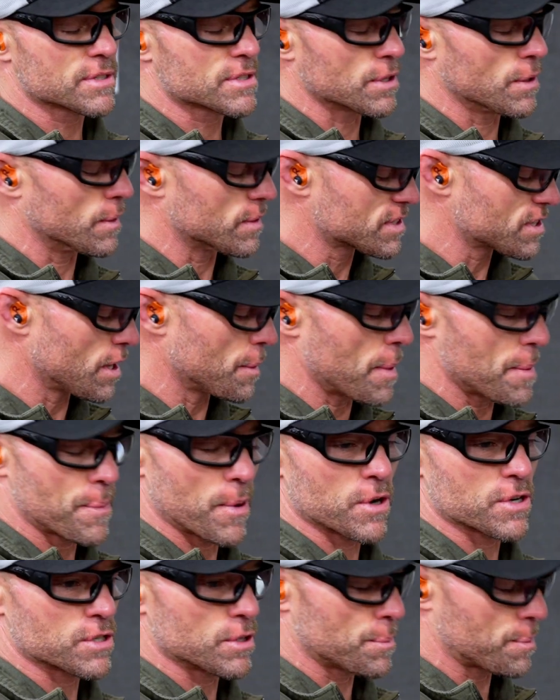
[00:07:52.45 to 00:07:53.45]
So it's going to be
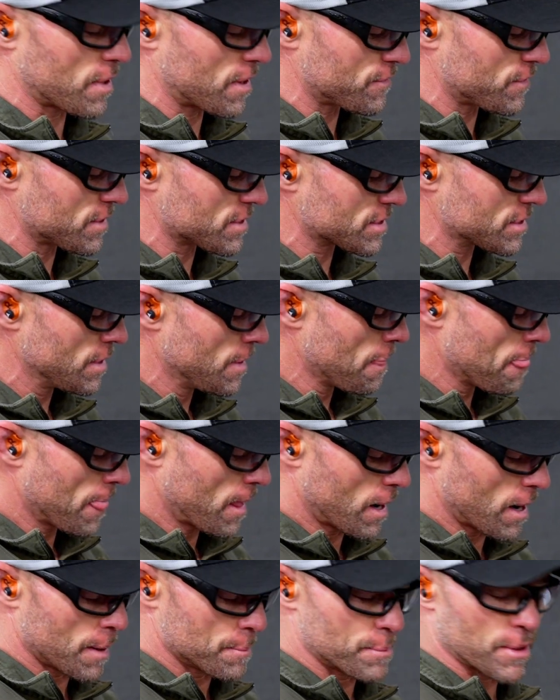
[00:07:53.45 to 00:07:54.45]
personal preference,
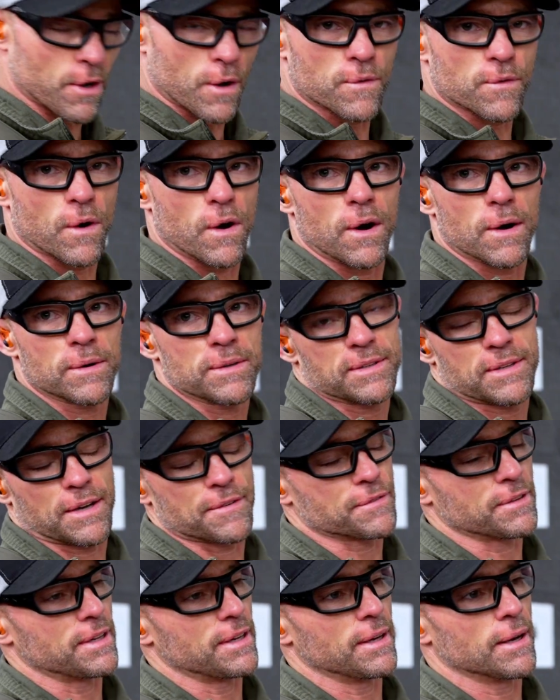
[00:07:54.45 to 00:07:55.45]
but overall,
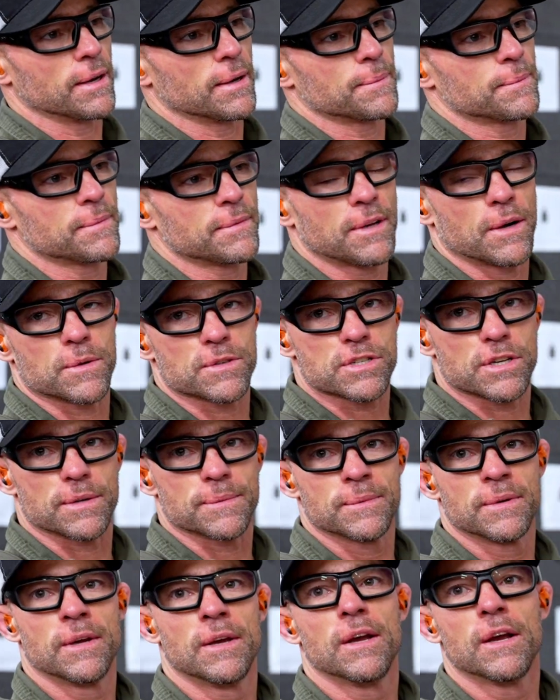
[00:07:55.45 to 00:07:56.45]
definitely, you know, it's a
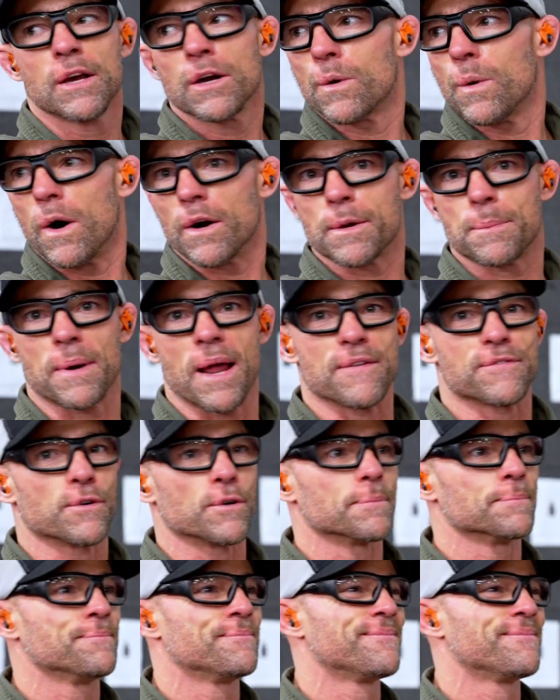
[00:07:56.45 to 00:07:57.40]
quality platform.